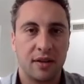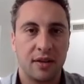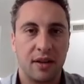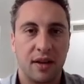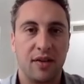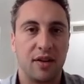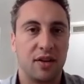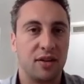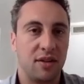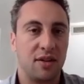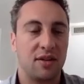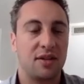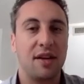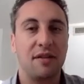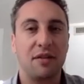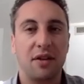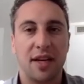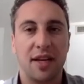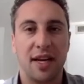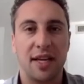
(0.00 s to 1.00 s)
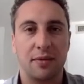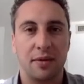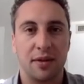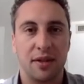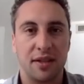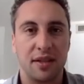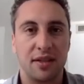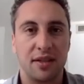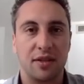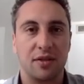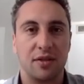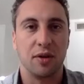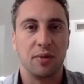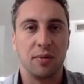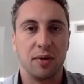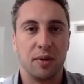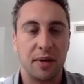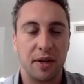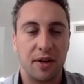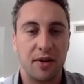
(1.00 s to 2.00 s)
and there's, there's never a case where this isn't
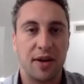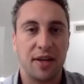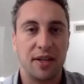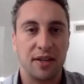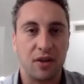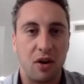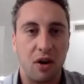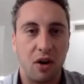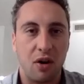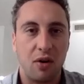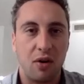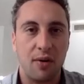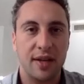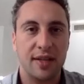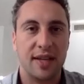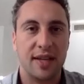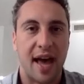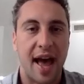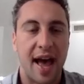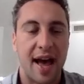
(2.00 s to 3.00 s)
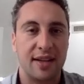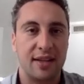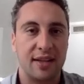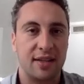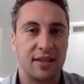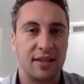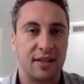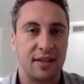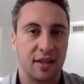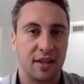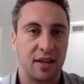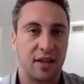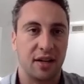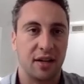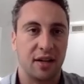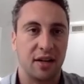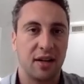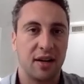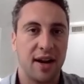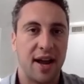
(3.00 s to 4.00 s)
but Bitcoin is always as
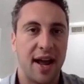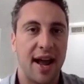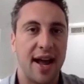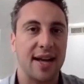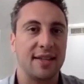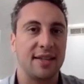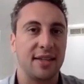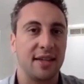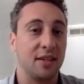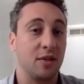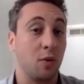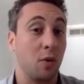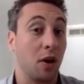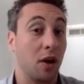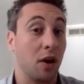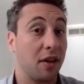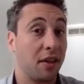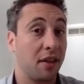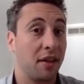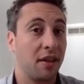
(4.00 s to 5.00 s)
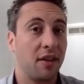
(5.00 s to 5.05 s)
secure as it is worth.